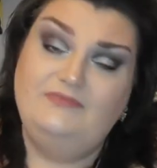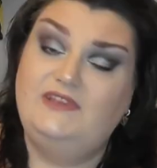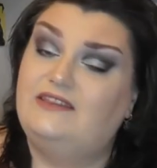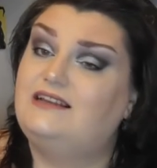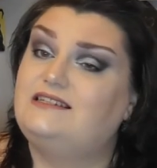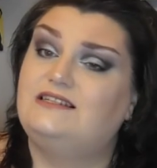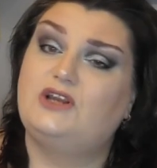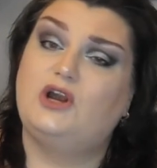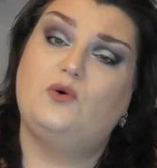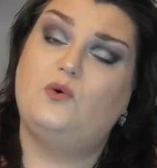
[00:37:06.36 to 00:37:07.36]
that is
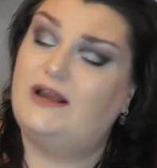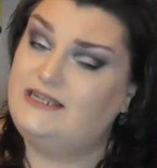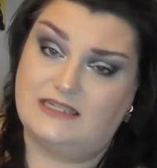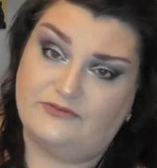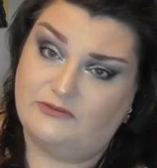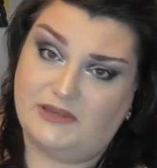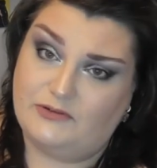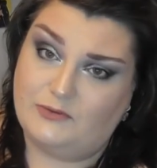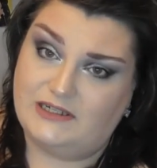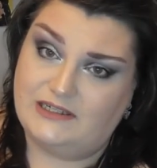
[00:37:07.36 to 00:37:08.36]
quite enough for me
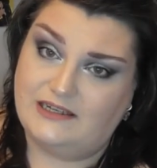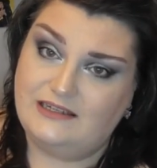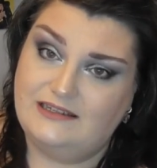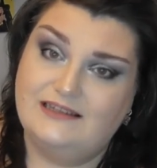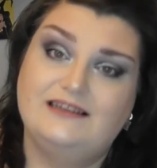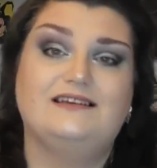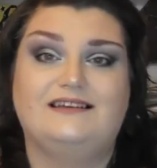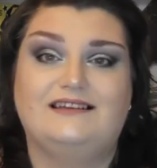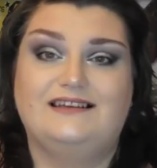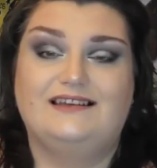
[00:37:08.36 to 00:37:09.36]
for one day.
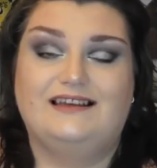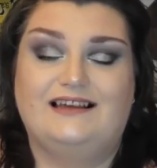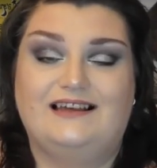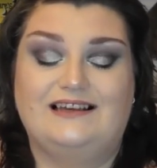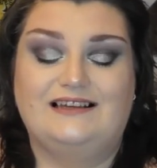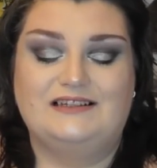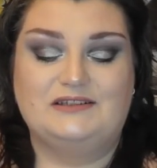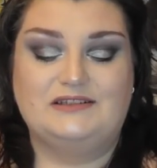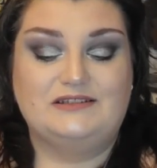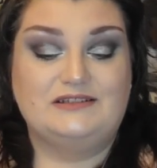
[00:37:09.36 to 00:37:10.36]
Uh,
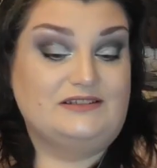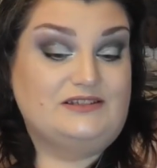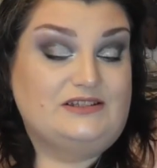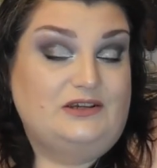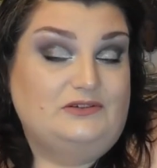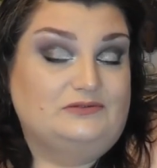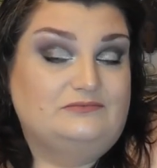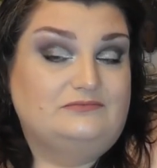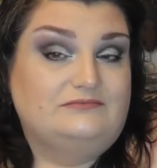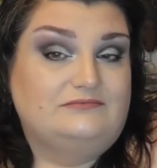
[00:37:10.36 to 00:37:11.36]
so,
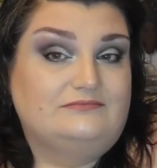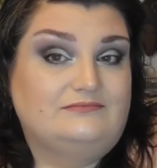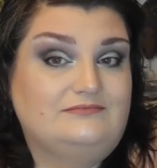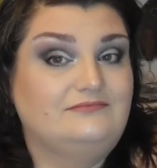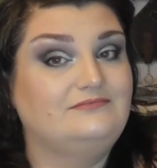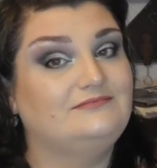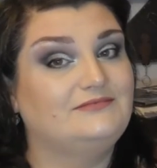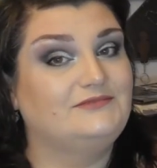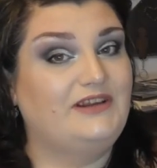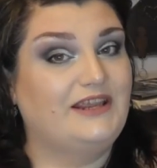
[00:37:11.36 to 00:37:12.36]

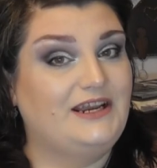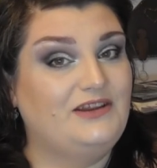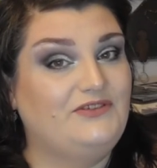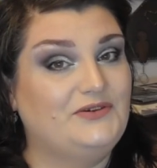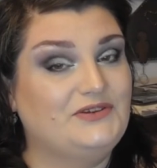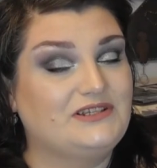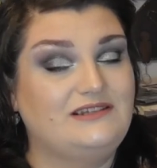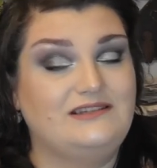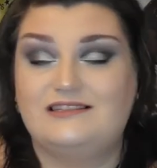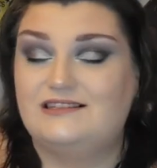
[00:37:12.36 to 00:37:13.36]
regular viewers
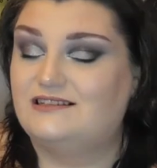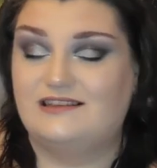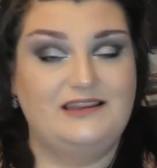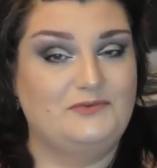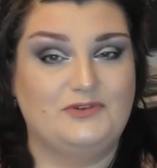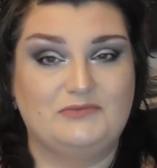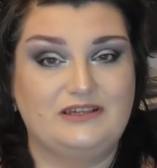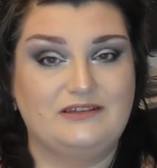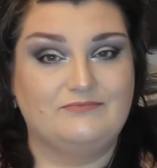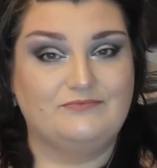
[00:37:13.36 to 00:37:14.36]
can say it with
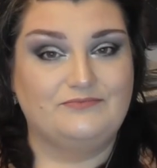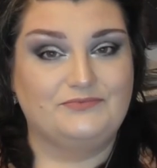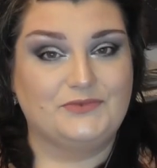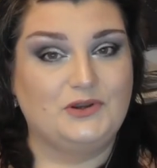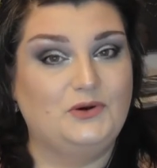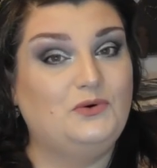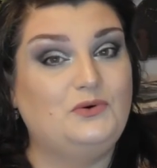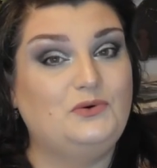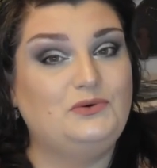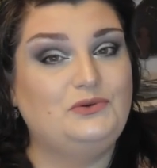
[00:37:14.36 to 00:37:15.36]
me.
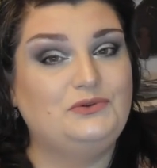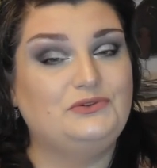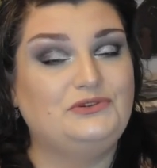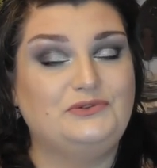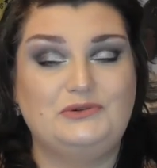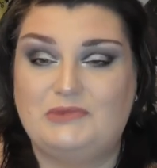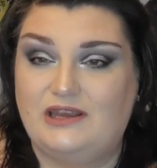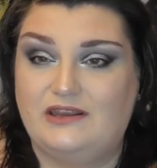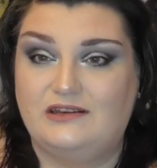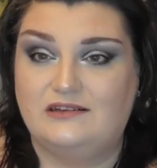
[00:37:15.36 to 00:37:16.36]
All that
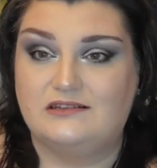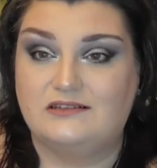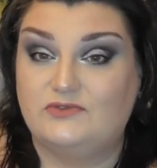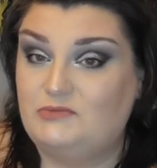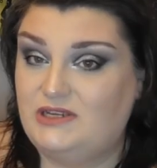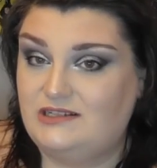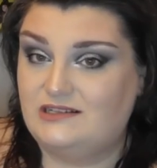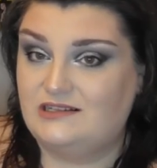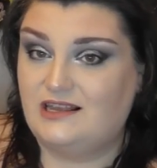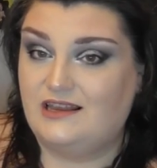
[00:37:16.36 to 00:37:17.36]
remains for me to
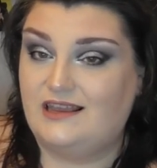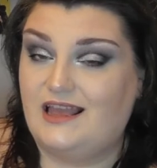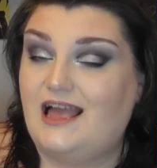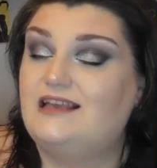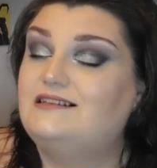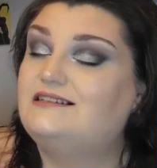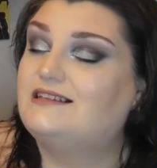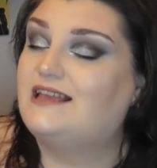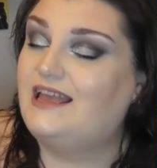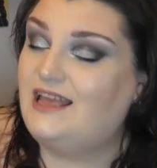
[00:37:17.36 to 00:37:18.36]
say,
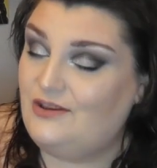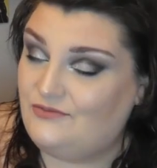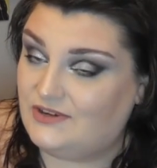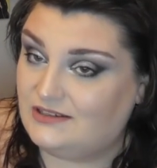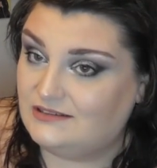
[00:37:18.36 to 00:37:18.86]
as ever,